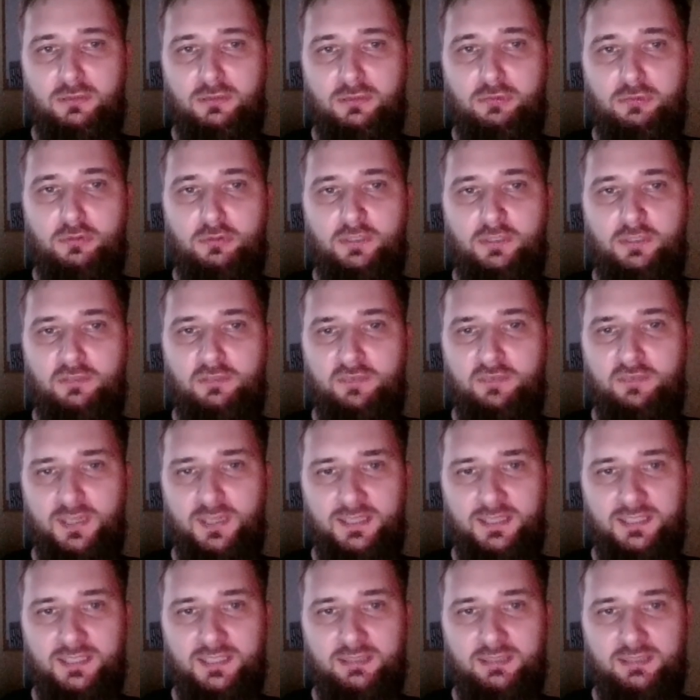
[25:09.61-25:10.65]
doing
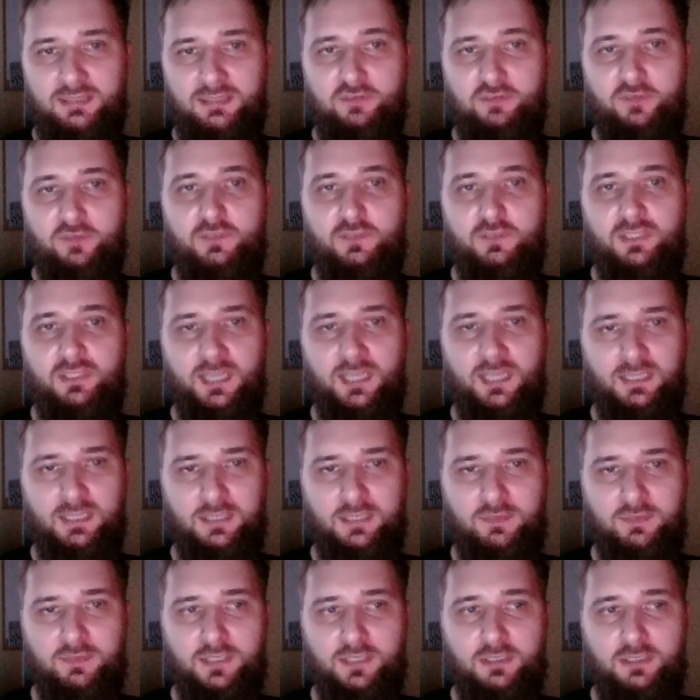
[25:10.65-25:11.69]
things that involve
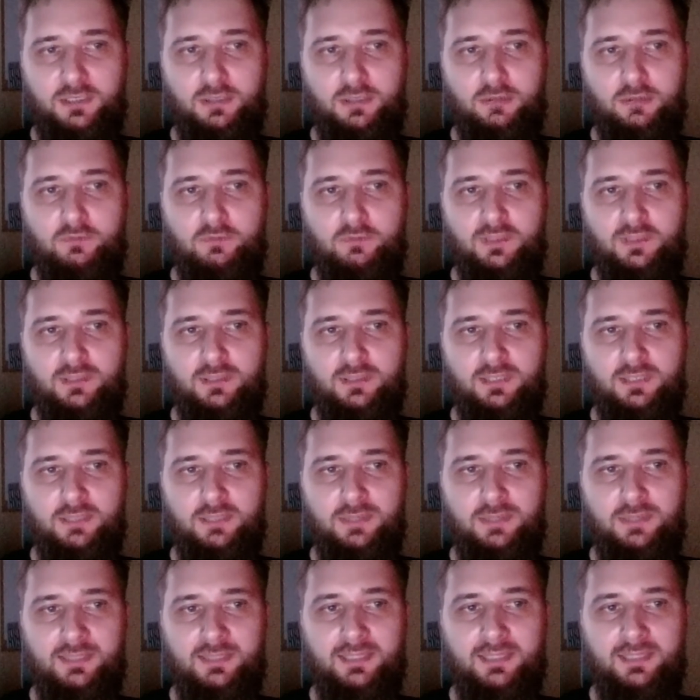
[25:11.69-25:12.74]
creativity or very deep
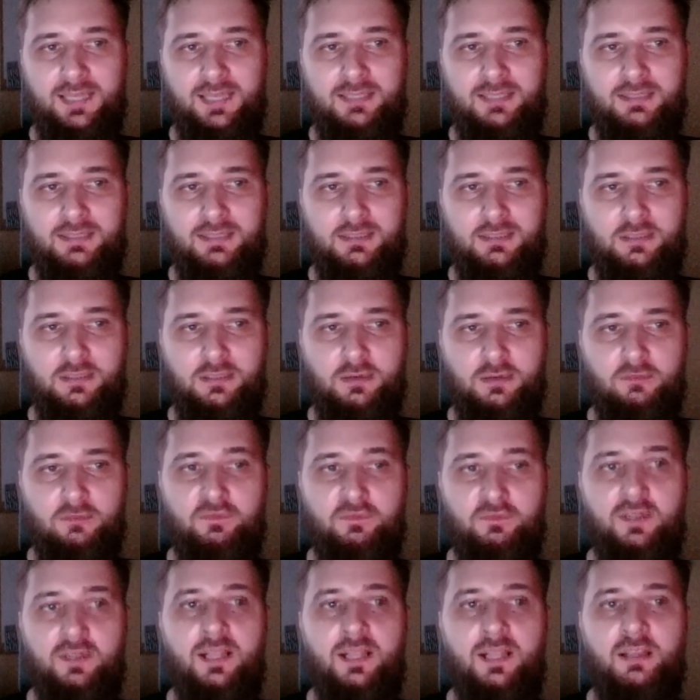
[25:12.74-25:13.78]
analysis of
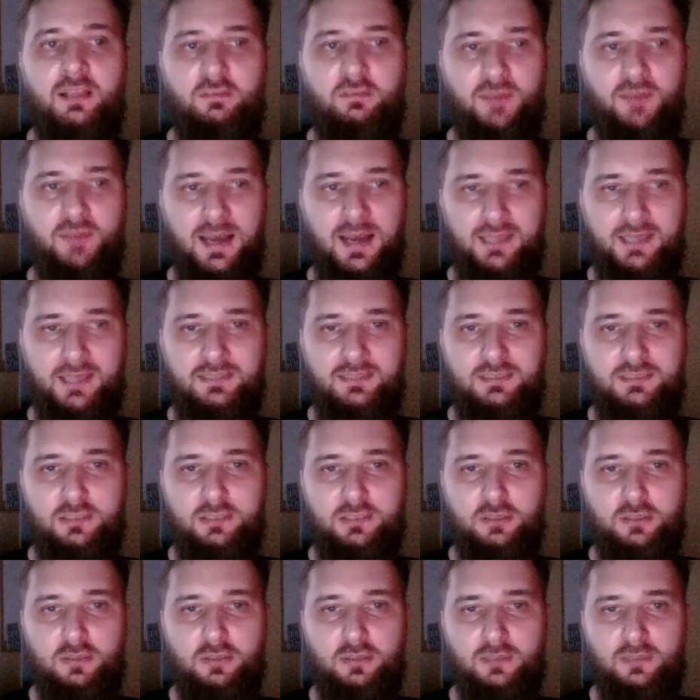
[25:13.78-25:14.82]
facts
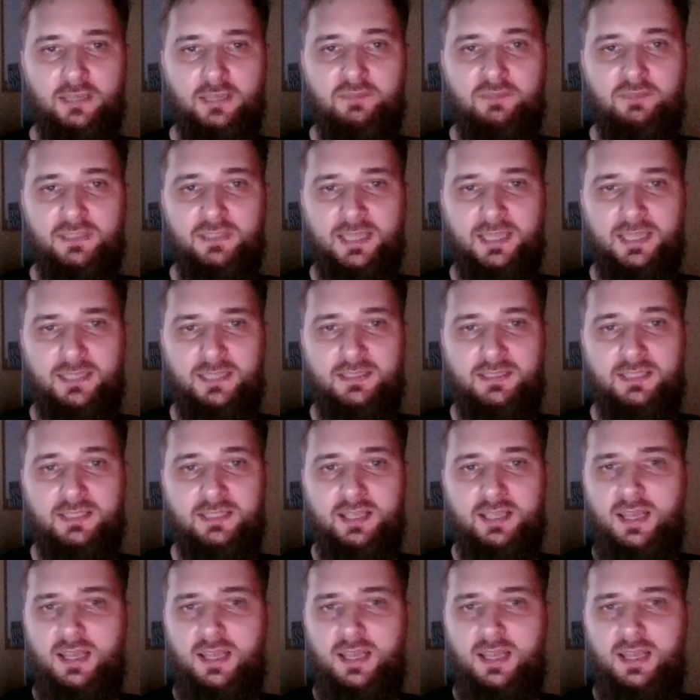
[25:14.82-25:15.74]
or evidence.